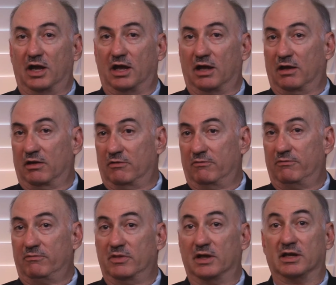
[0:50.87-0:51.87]
of
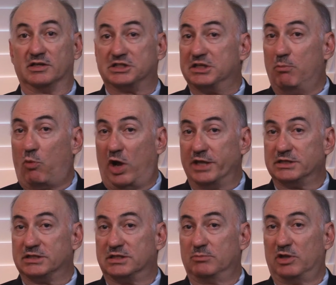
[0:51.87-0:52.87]
the
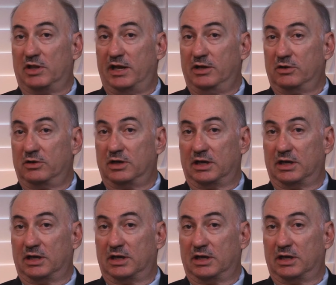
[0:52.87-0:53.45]
SimOne simulator